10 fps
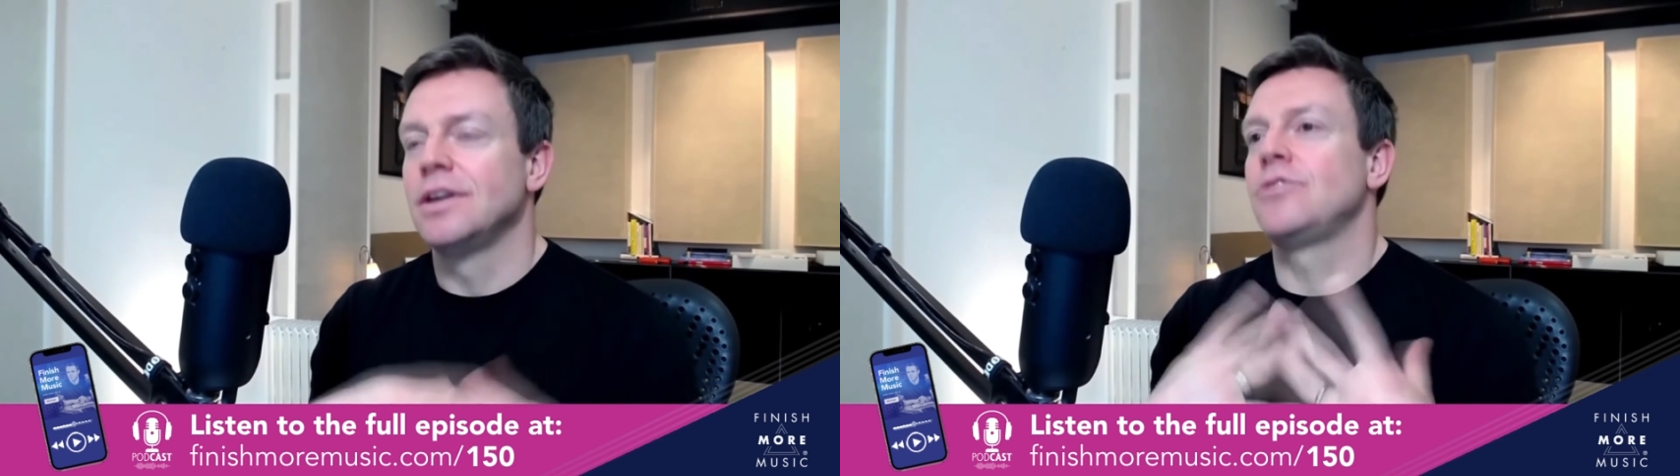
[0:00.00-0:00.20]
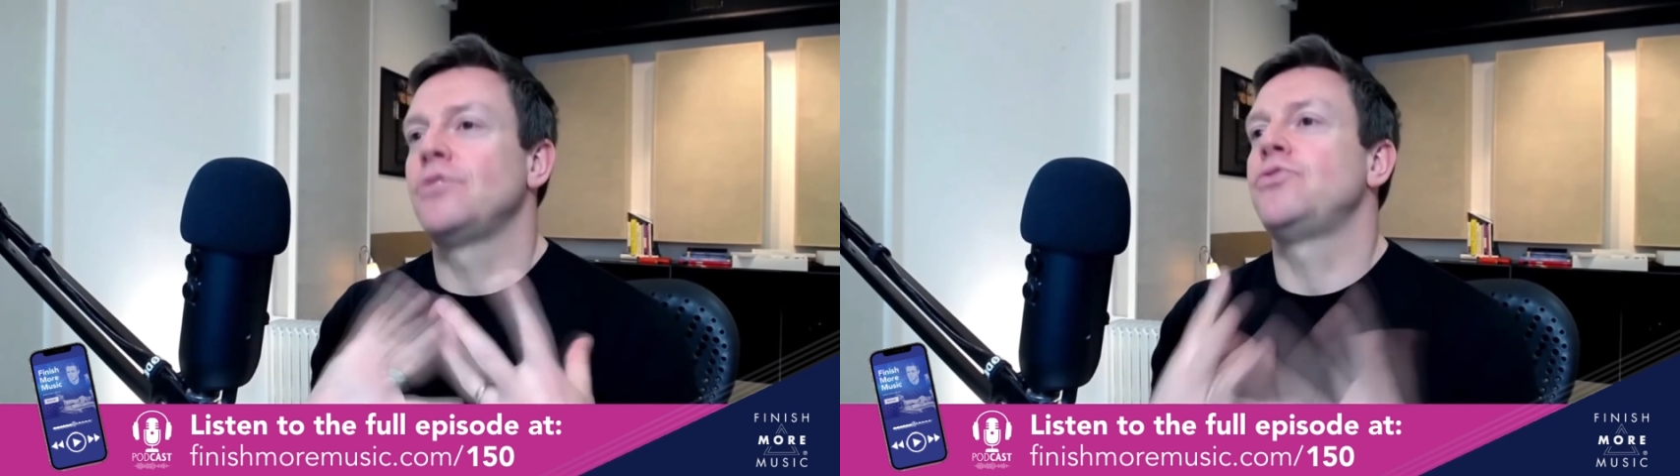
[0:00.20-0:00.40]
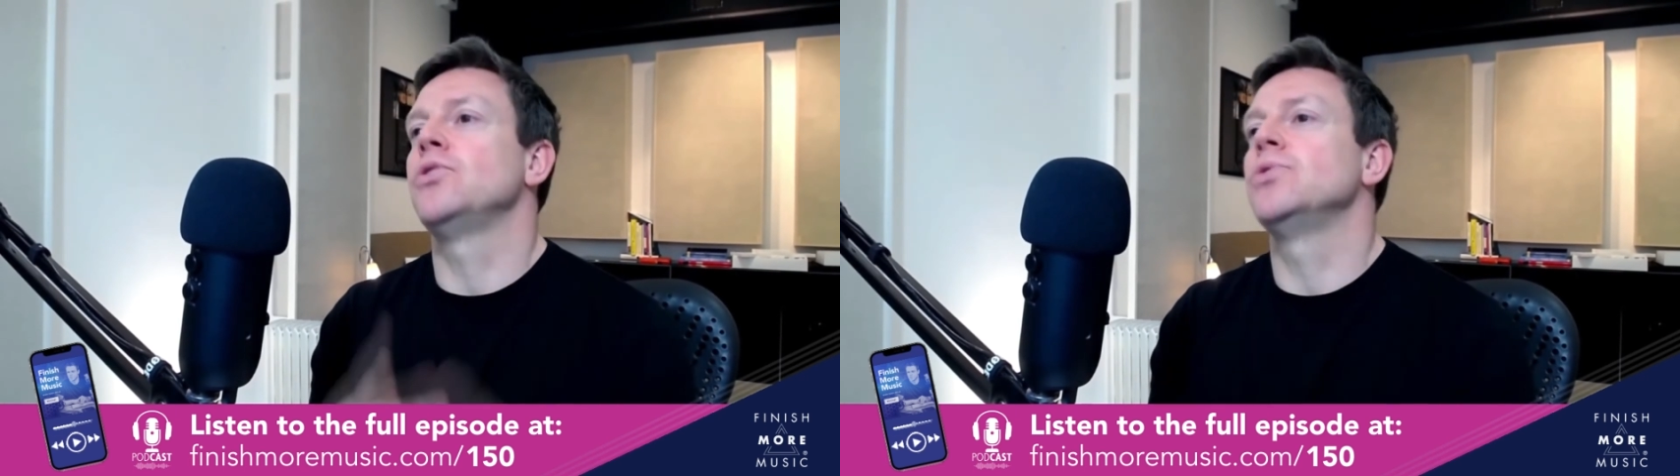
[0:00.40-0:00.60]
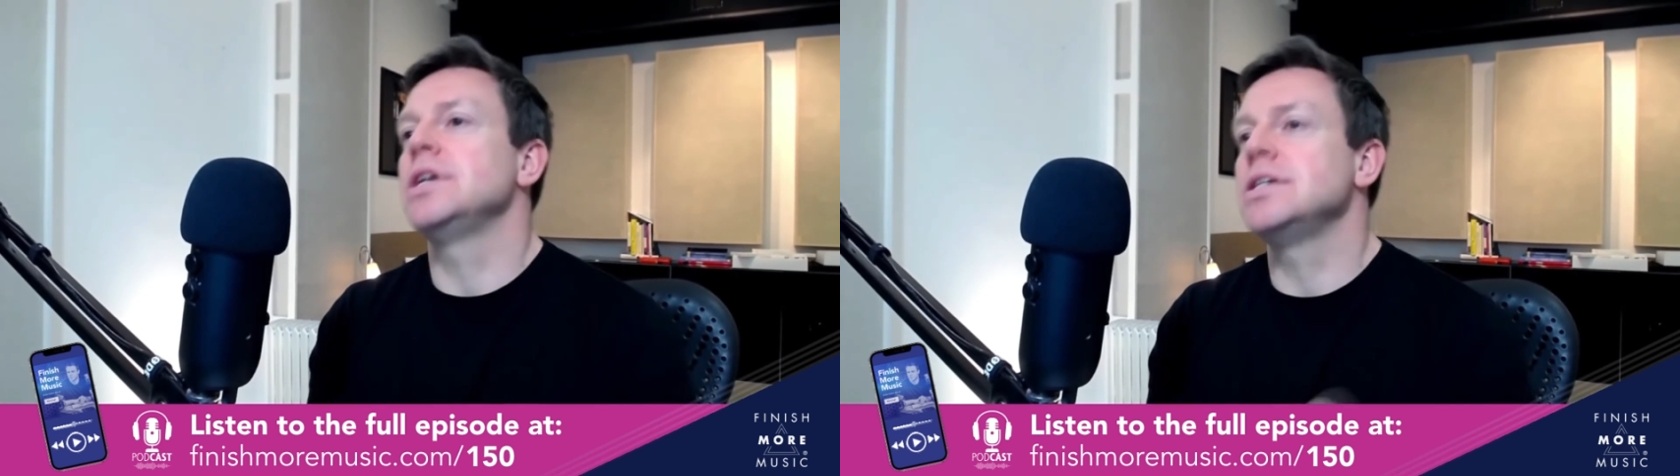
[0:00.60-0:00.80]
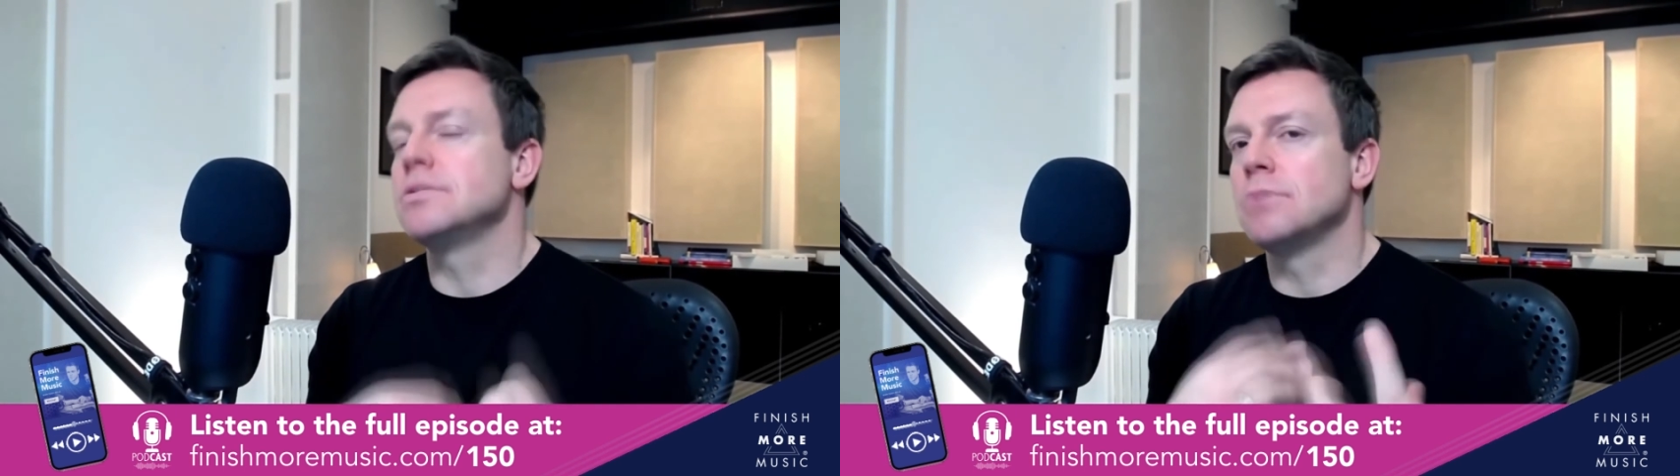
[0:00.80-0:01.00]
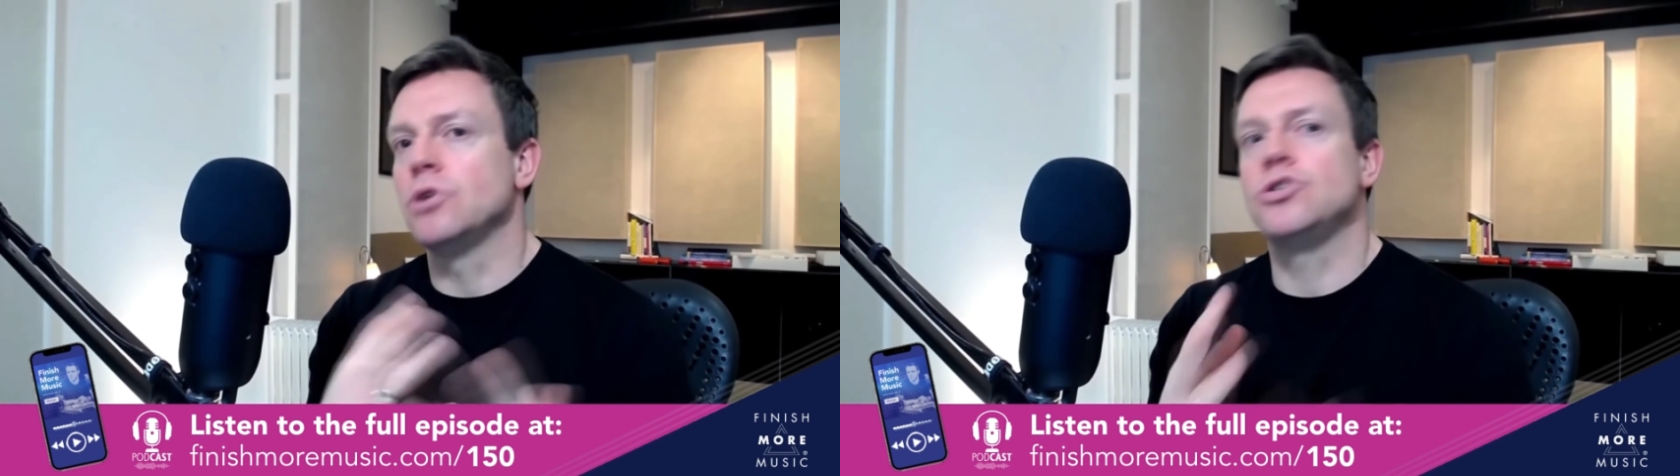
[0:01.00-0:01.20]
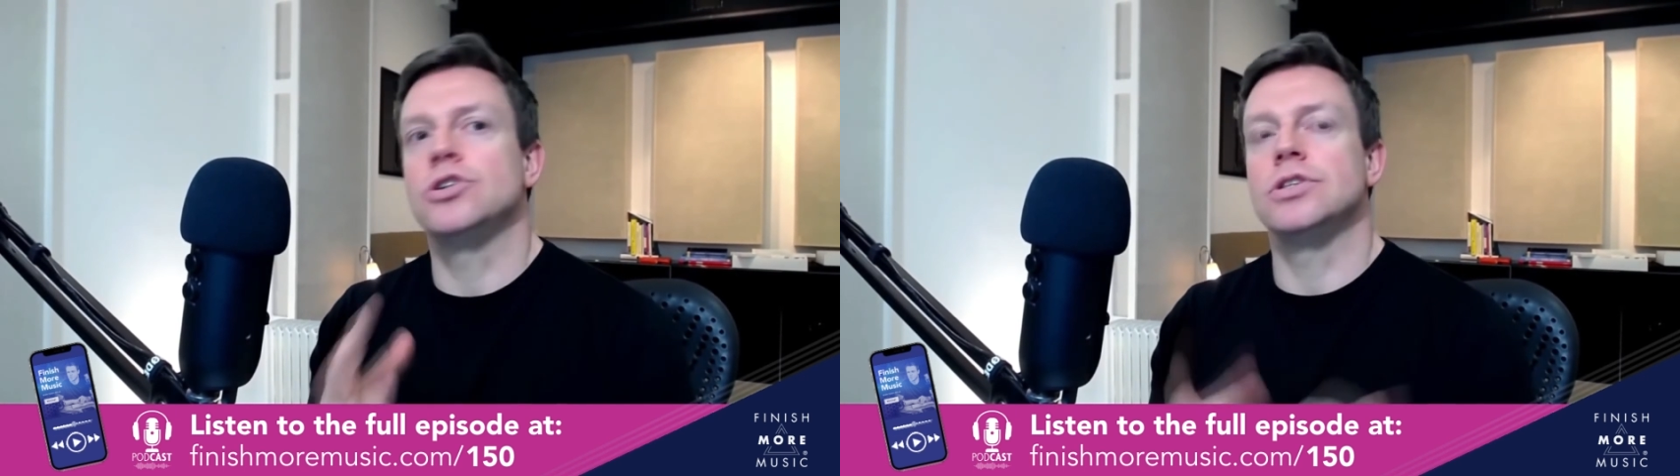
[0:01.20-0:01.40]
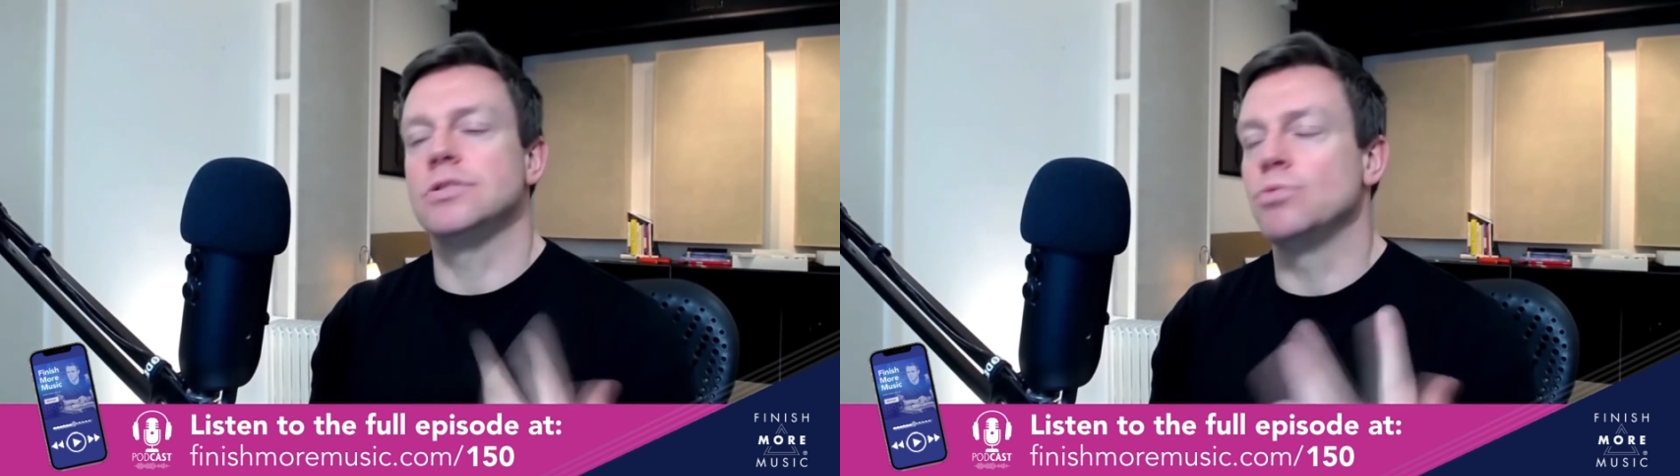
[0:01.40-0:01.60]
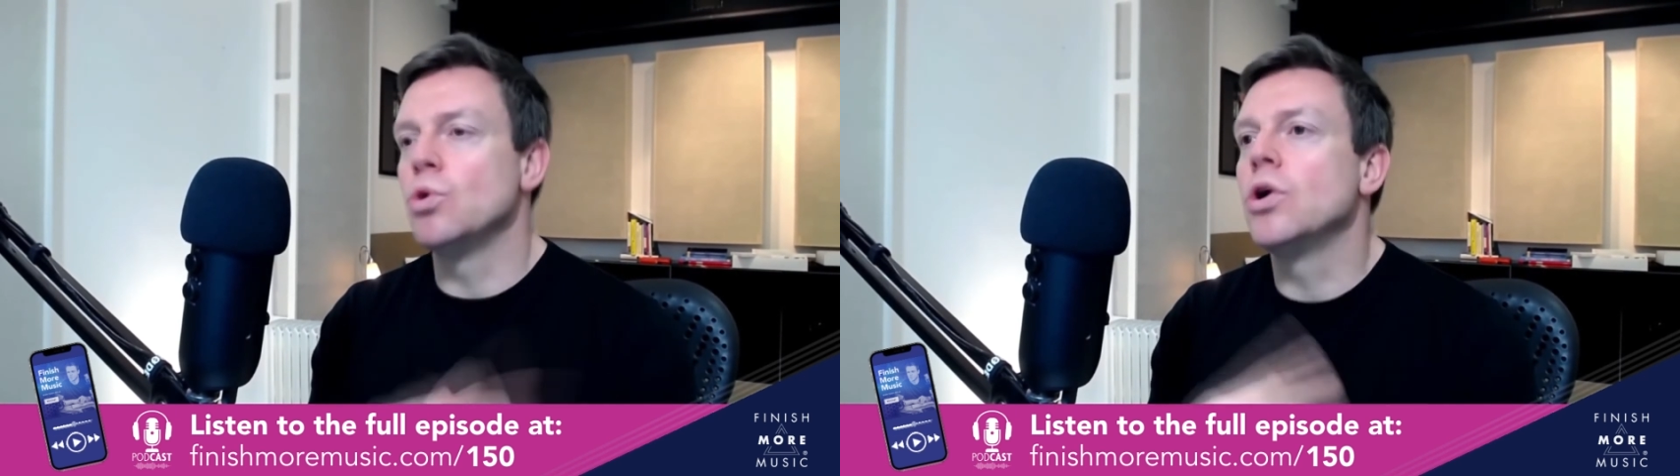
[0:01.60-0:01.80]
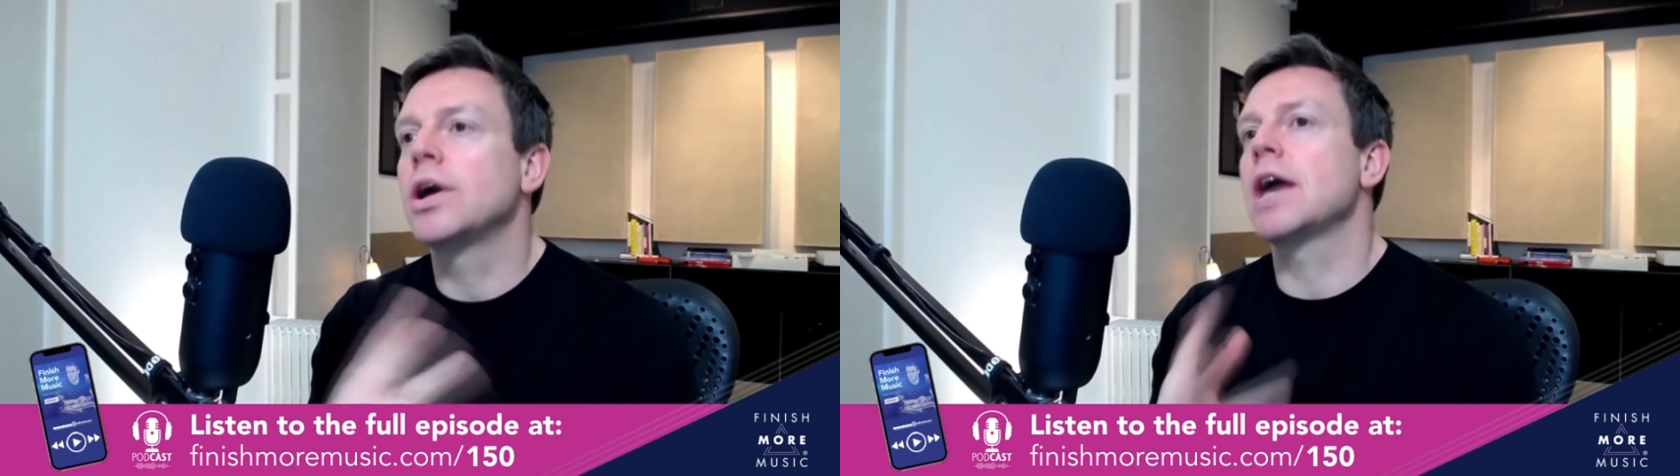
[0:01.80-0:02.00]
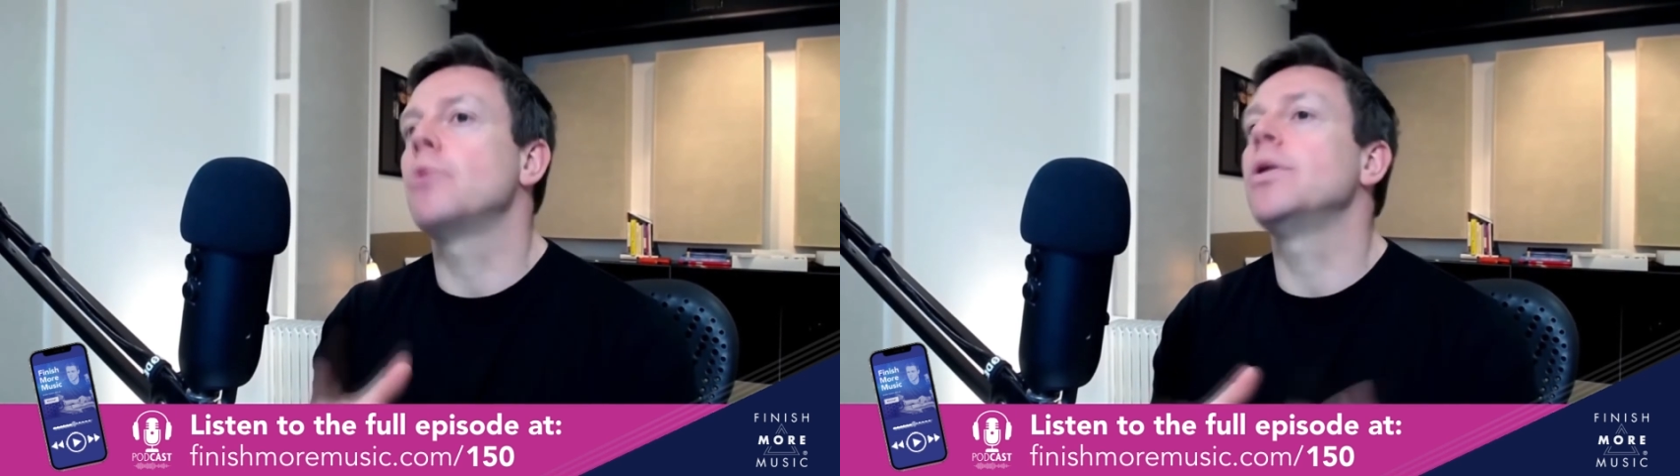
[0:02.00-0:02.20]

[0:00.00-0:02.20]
to feel these emotions and work our